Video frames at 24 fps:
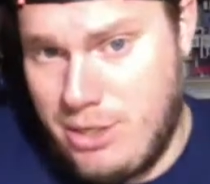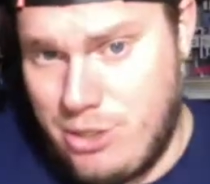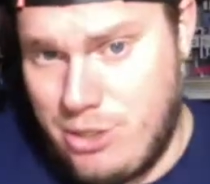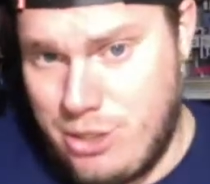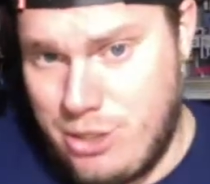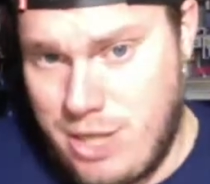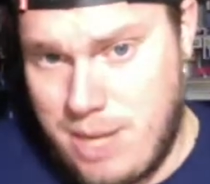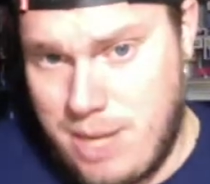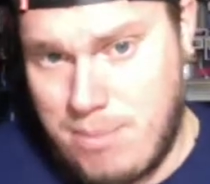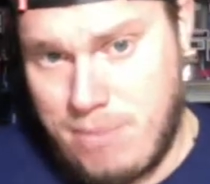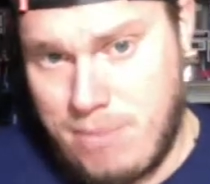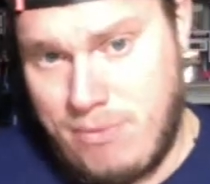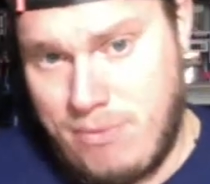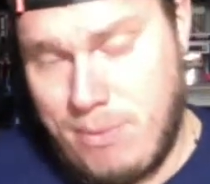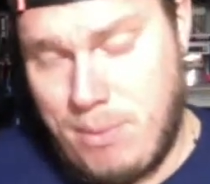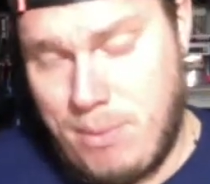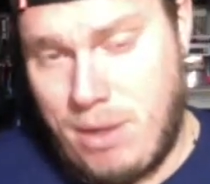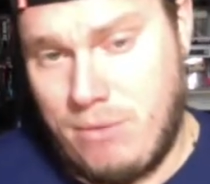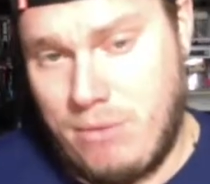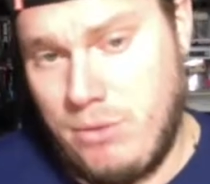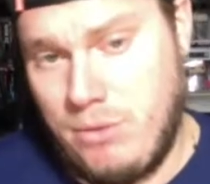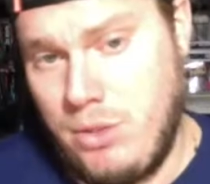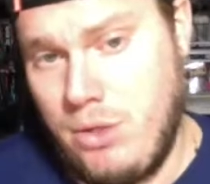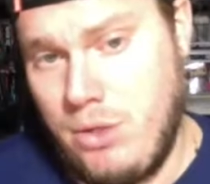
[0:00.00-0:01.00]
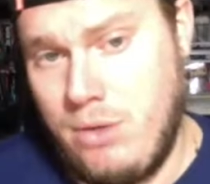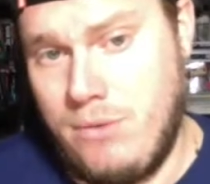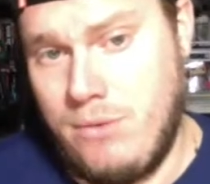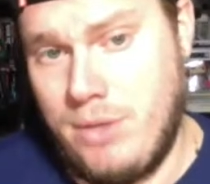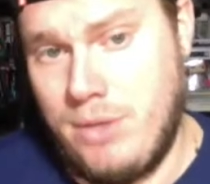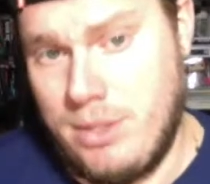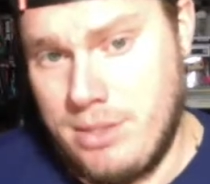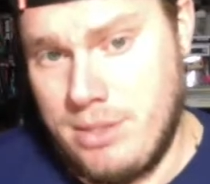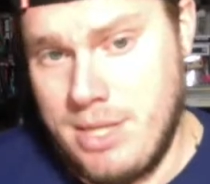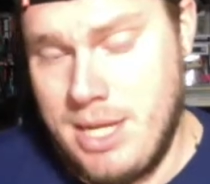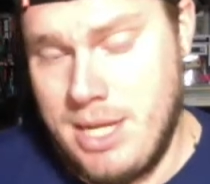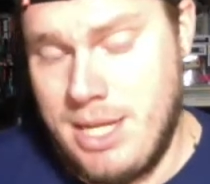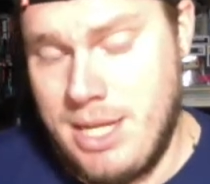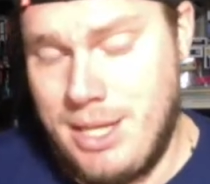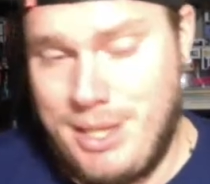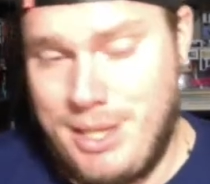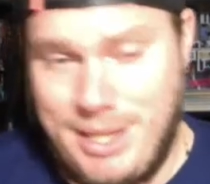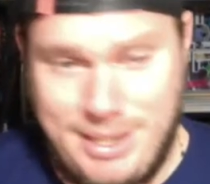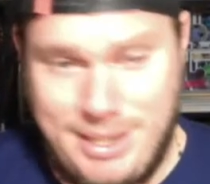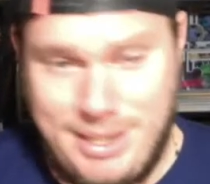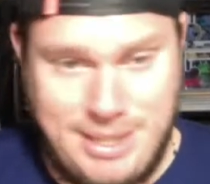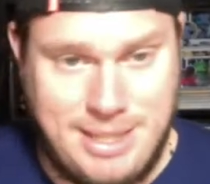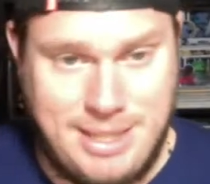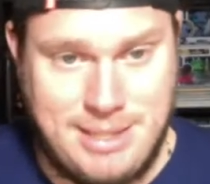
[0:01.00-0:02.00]
shape of the Marvel universe
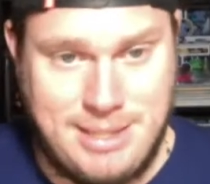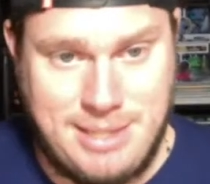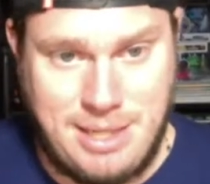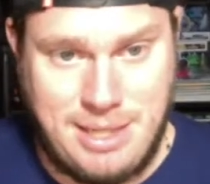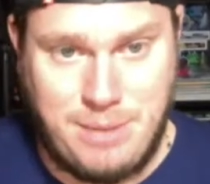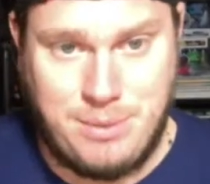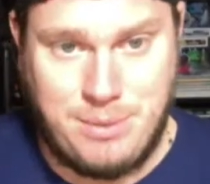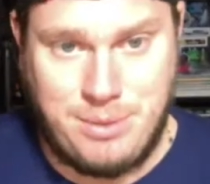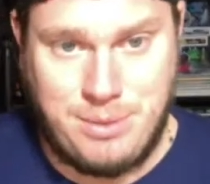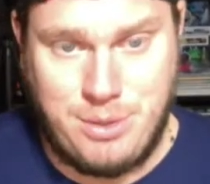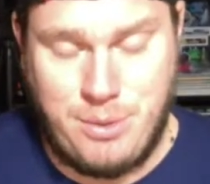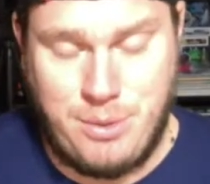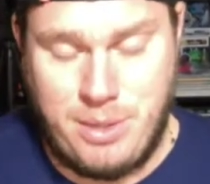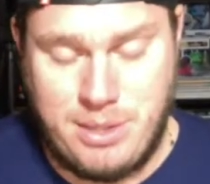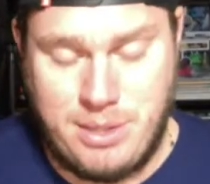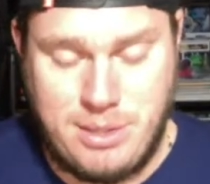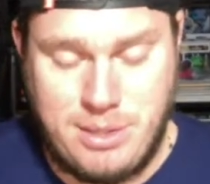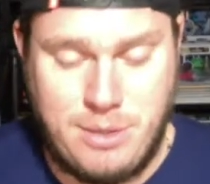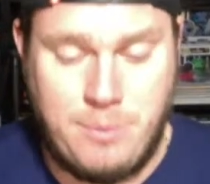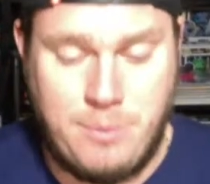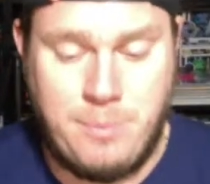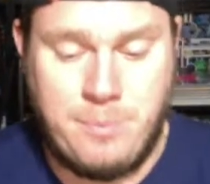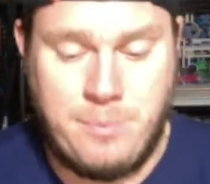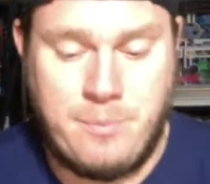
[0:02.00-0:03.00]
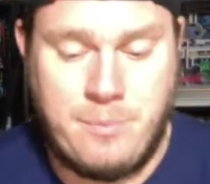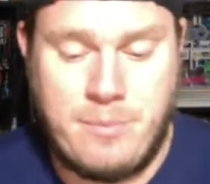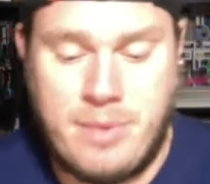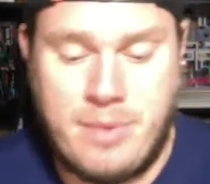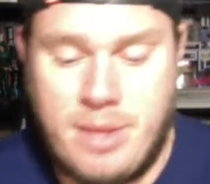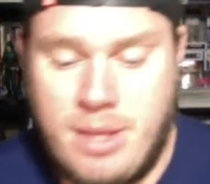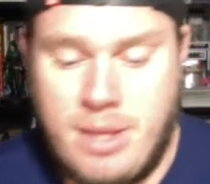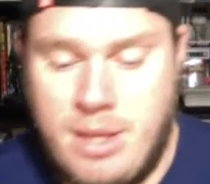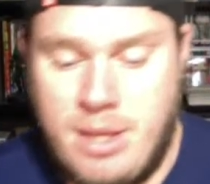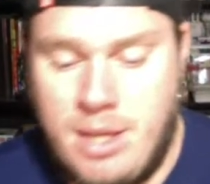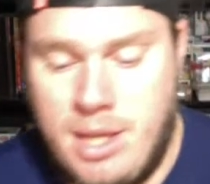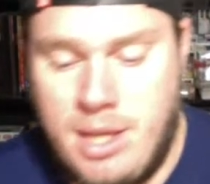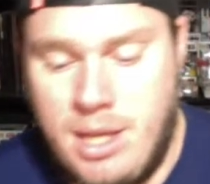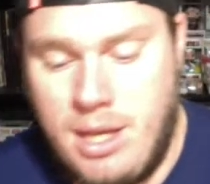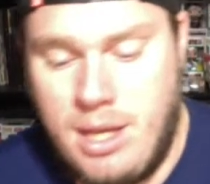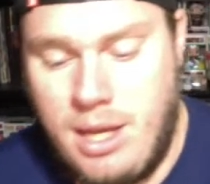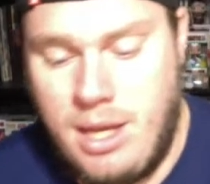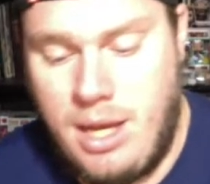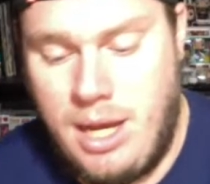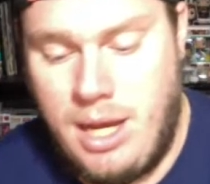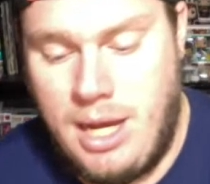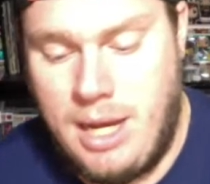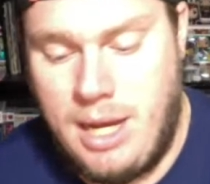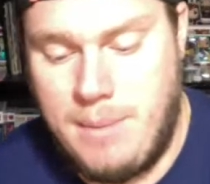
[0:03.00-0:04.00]
like they said it was going
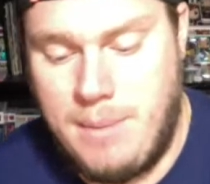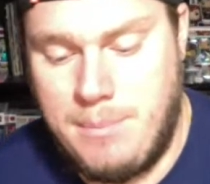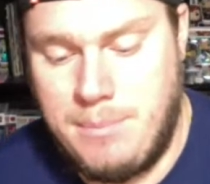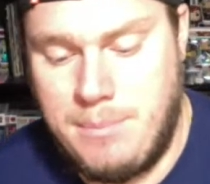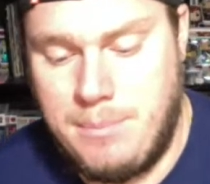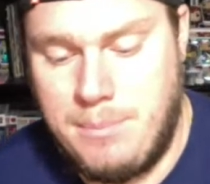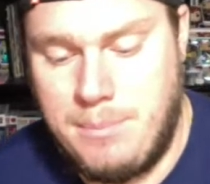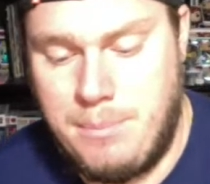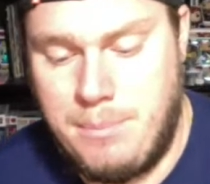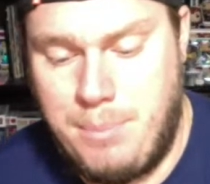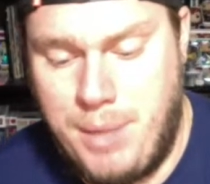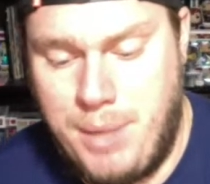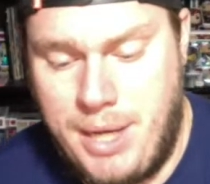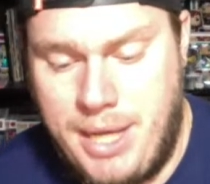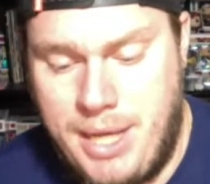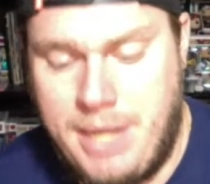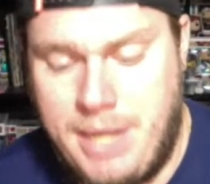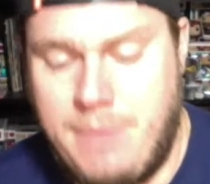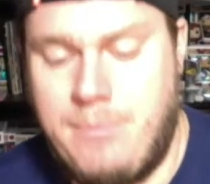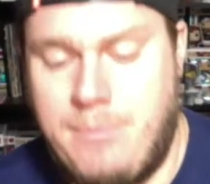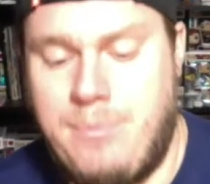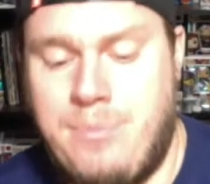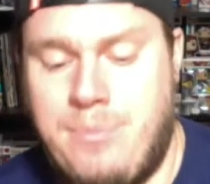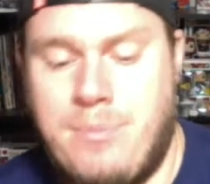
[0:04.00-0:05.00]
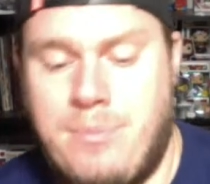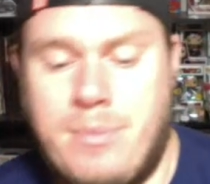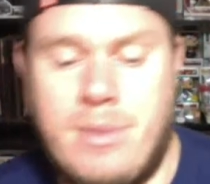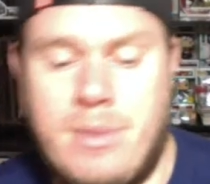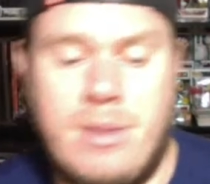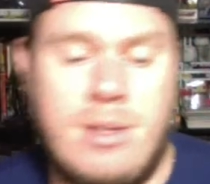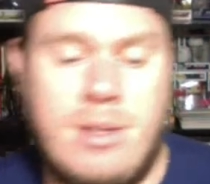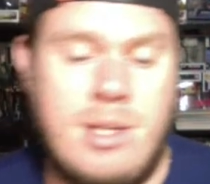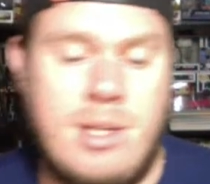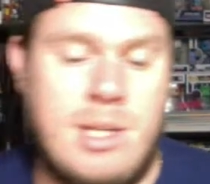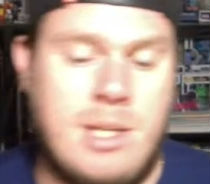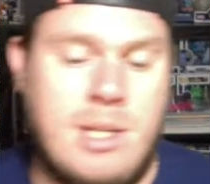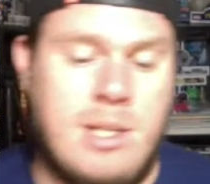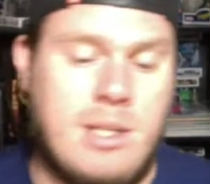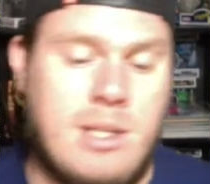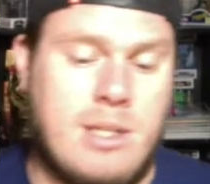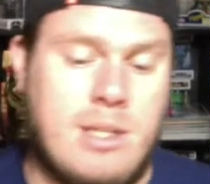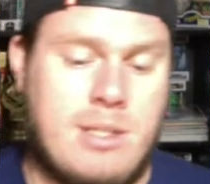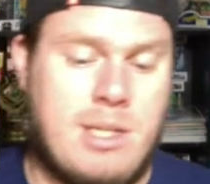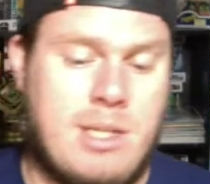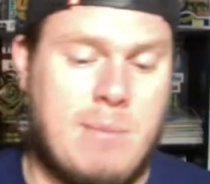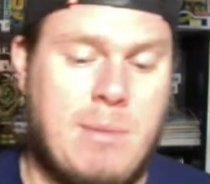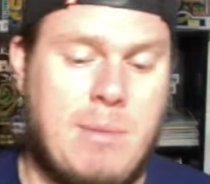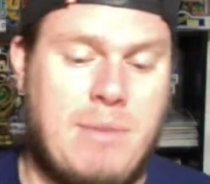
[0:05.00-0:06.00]
to. But the
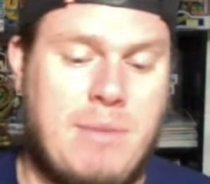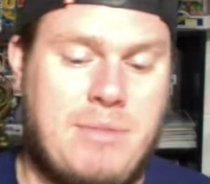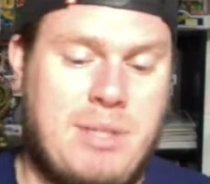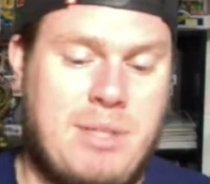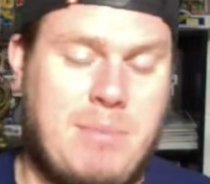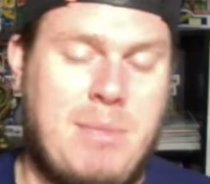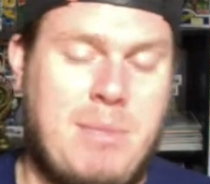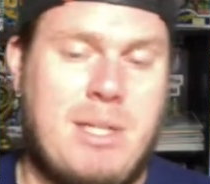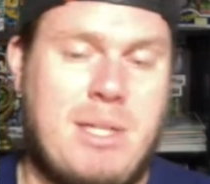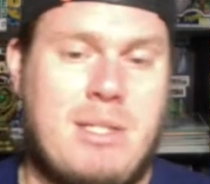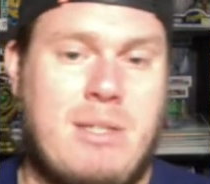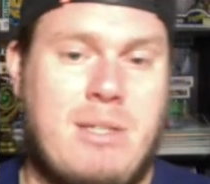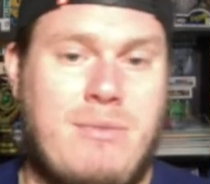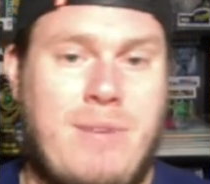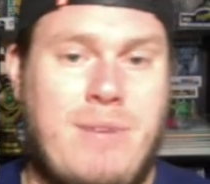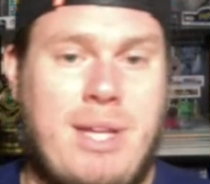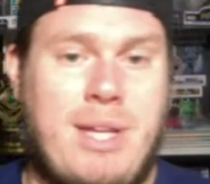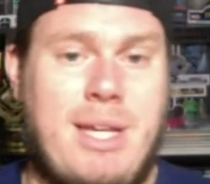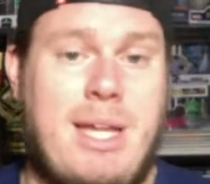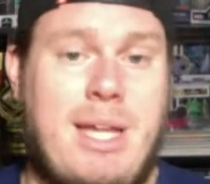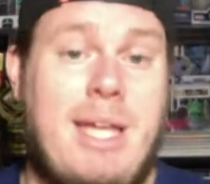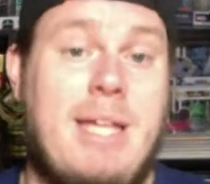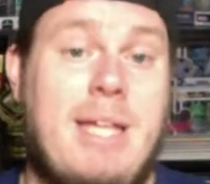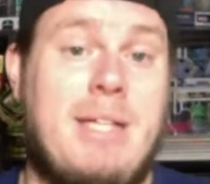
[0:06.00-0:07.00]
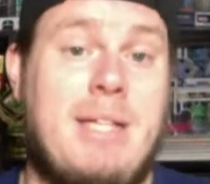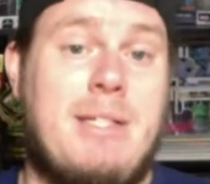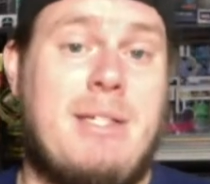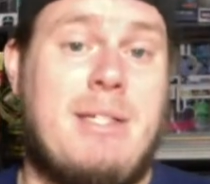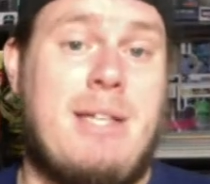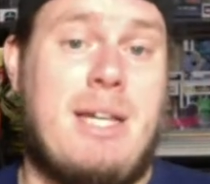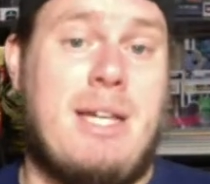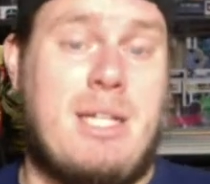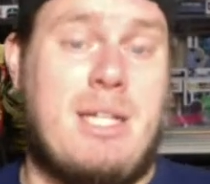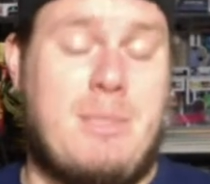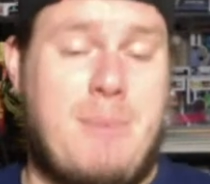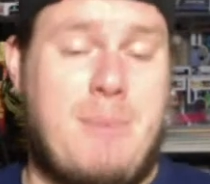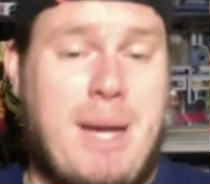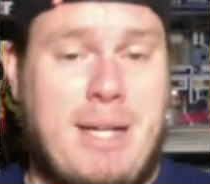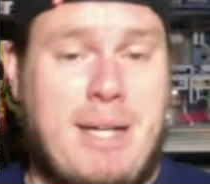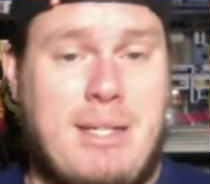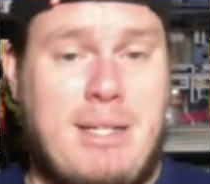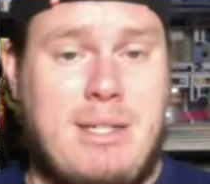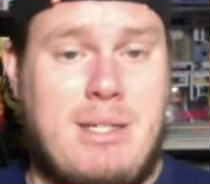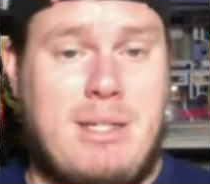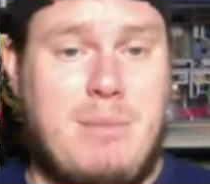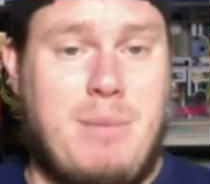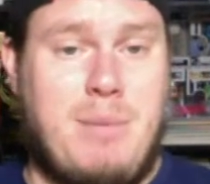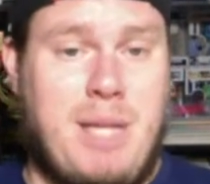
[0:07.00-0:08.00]
Summer of Symbiotes event is
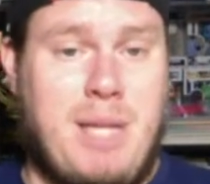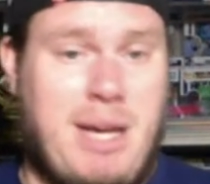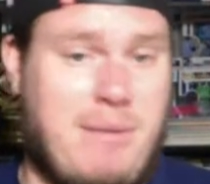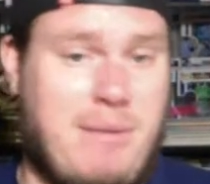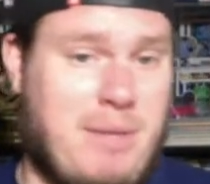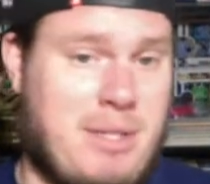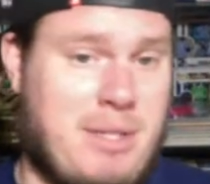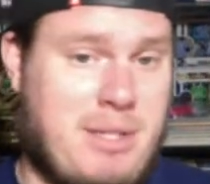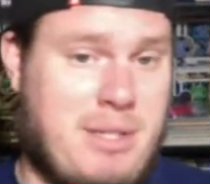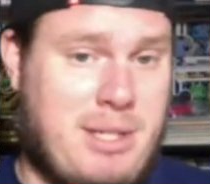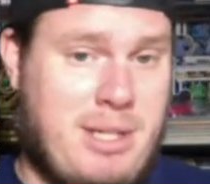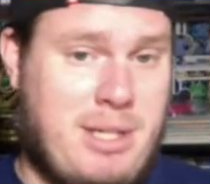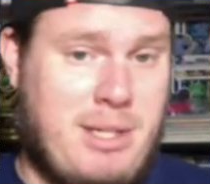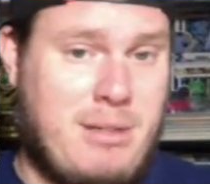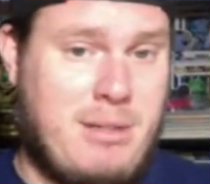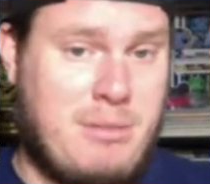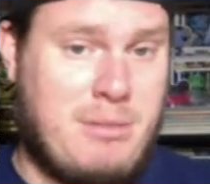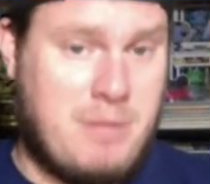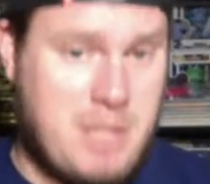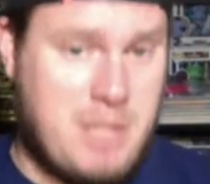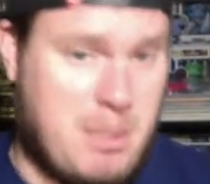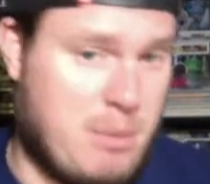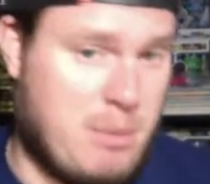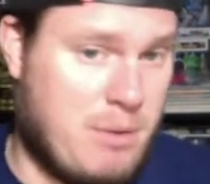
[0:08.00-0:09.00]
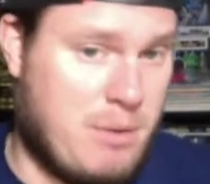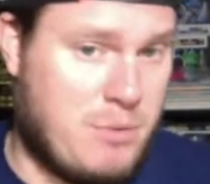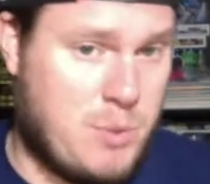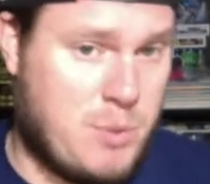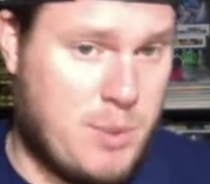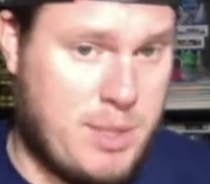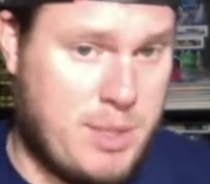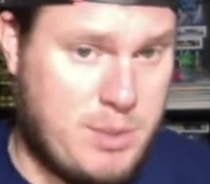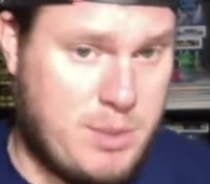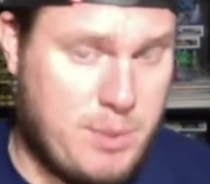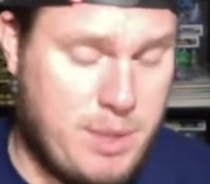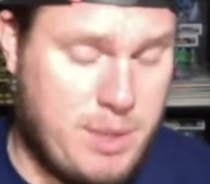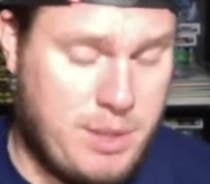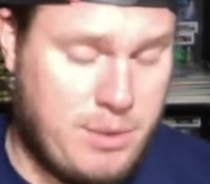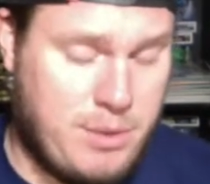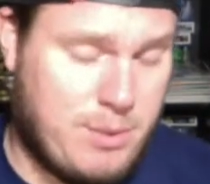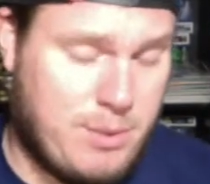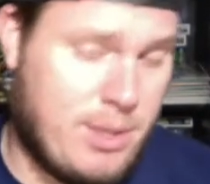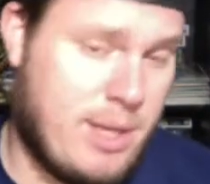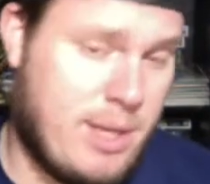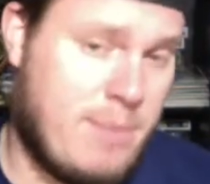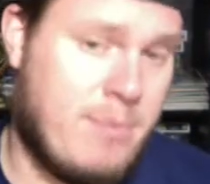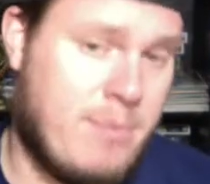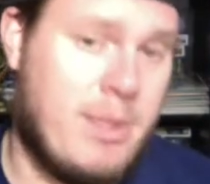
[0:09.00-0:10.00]
expected to be obviously summer of
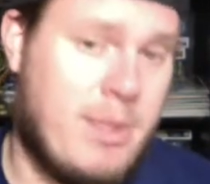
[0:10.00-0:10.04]
2023,